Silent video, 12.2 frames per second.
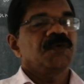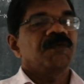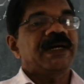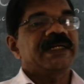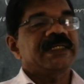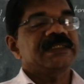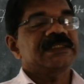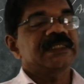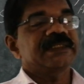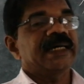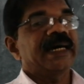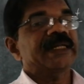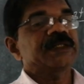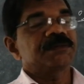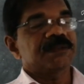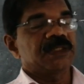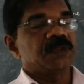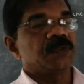What is the charge
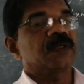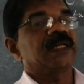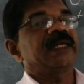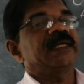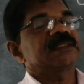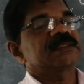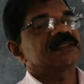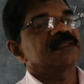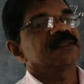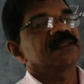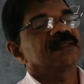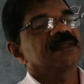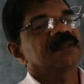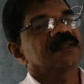of the nucleus?